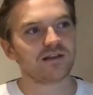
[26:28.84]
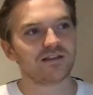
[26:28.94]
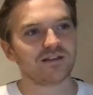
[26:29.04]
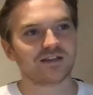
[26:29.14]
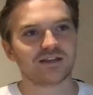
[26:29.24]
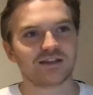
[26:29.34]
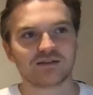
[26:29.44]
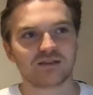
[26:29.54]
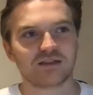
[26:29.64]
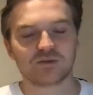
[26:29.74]
There's
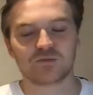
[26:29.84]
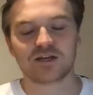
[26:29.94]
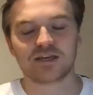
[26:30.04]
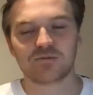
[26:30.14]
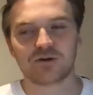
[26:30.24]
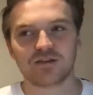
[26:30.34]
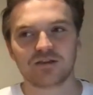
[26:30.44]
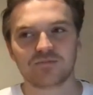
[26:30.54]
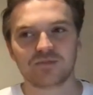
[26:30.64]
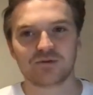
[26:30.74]
a one keyword
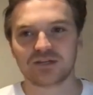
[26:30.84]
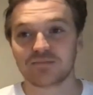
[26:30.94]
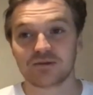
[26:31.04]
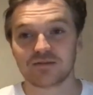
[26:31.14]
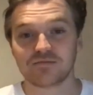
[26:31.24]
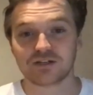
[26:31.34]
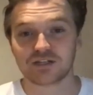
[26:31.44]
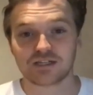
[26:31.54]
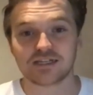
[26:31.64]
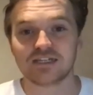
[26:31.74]
that people type in, which
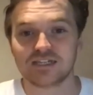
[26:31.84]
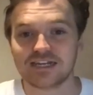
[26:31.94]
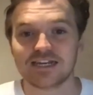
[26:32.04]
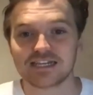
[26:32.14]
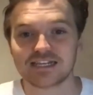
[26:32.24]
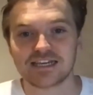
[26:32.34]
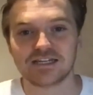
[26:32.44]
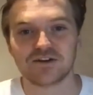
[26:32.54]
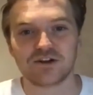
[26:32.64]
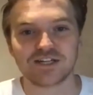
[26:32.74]
is Zendesk
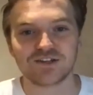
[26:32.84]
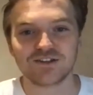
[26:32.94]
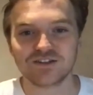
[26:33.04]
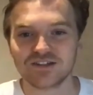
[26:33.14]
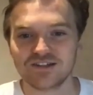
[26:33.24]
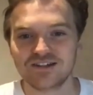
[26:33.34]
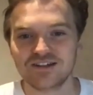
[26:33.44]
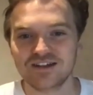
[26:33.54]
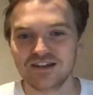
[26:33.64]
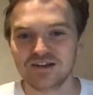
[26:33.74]
integrations,
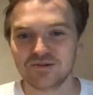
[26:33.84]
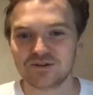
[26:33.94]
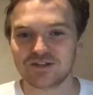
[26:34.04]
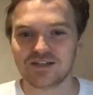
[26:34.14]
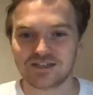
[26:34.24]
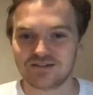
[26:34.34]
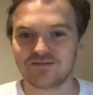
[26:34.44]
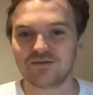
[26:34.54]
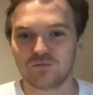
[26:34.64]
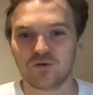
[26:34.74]
which is
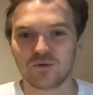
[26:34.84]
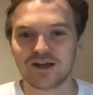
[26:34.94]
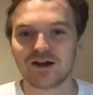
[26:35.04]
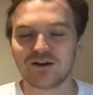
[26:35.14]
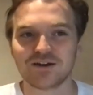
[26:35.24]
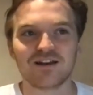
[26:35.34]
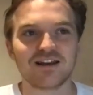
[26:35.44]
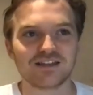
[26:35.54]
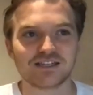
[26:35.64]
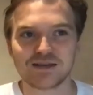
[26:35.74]
what we are,
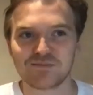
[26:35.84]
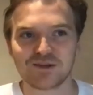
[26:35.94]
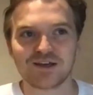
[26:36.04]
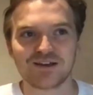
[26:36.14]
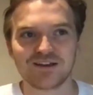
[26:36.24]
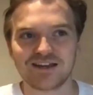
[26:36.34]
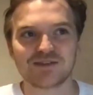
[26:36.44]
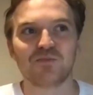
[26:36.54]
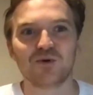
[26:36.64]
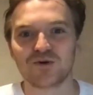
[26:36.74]
and Zapier has
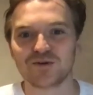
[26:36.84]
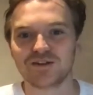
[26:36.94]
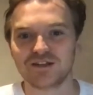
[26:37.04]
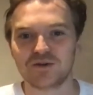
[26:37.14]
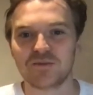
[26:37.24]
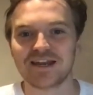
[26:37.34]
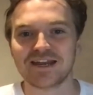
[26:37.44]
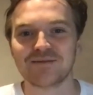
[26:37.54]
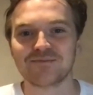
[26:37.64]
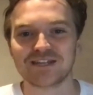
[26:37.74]
bought the domain
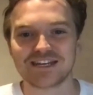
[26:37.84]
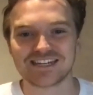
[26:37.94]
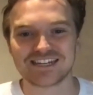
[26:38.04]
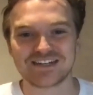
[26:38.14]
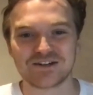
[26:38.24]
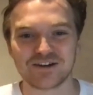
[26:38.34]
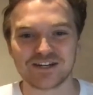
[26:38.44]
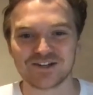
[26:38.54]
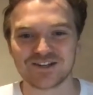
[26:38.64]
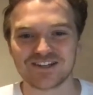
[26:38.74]
name Zendesk
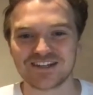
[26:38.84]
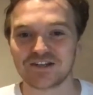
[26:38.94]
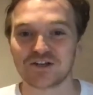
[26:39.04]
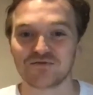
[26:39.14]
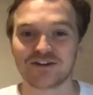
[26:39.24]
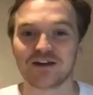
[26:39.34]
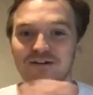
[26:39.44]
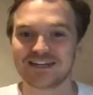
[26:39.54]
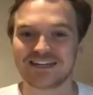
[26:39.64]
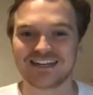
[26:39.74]
integrations and just
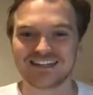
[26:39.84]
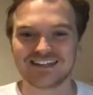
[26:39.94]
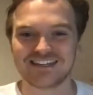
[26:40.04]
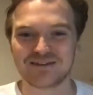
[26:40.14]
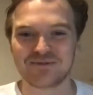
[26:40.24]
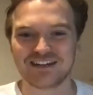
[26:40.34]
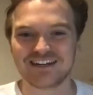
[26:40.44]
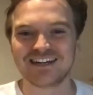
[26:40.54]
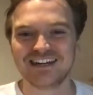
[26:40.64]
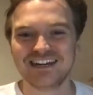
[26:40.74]
redirected it to
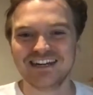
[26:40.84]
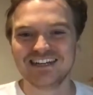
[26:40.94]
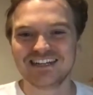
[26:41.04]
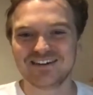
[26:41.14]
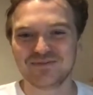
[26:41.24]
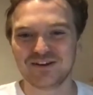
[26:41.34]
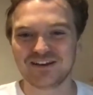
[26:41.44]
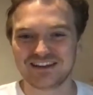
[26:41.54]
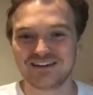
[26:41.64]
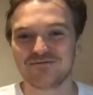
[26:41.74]
Zapier. So if
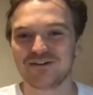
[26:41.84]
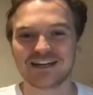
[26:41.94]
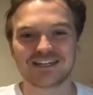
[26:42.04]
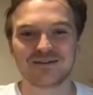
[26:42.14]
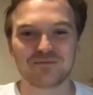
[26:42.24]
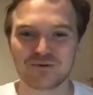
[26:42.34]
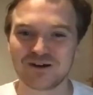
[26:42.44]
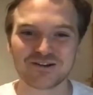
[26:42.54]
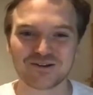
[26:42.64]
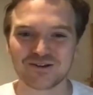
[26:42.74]
it ranks
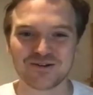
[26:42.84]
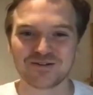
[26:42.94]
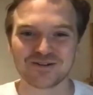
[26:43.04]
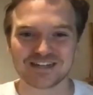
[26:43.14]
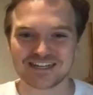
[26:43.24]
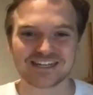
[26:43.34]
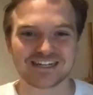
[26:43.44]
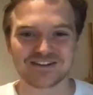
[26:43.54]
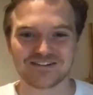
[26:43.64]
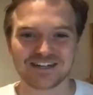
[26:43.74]
#1 on Google with Zendesk
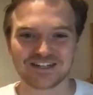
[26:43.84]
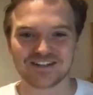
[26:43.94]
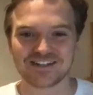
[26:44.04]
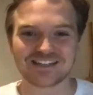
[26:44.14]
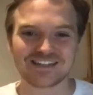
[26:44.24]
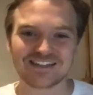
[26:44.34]
integrations.